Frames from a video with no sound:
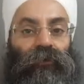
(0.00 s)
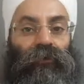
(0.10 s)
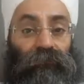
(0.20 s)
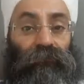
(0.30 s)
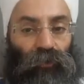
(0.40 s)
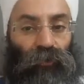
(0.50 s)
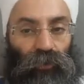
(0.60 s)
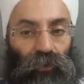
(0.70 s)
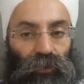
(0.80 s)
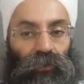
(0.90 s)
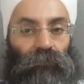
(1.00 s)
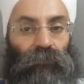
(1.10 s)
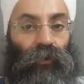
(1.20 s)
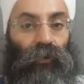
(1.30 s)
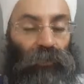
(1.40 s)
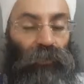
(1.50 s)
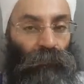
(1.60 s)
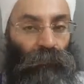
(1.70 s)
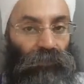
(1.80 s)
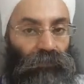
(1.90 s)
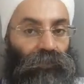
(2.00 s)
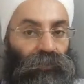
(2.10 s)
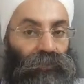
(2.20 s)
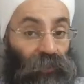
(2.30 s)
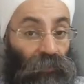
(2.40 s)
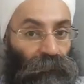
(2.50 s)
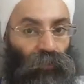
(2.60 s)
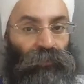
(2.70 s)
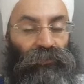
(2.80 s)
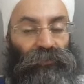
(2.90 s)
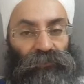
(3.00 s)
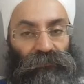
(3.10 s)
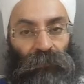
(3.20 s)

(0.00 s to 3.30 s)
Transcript: forgotten about the Amrit Vela's importance,